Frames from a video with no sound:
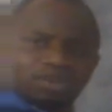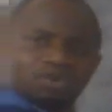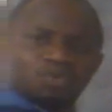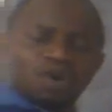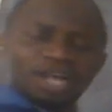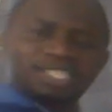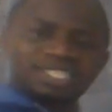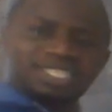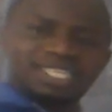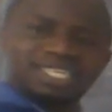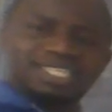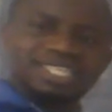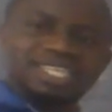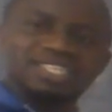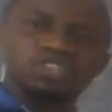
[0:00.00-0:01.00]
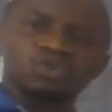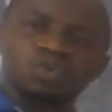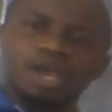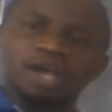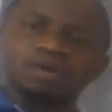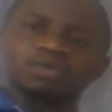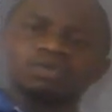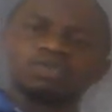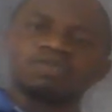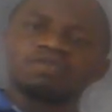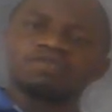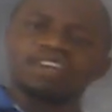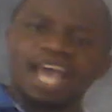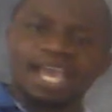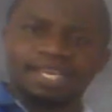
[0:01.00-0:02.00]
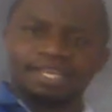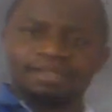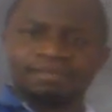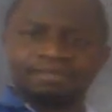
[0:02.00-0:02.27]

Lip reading: What is the square root of 9?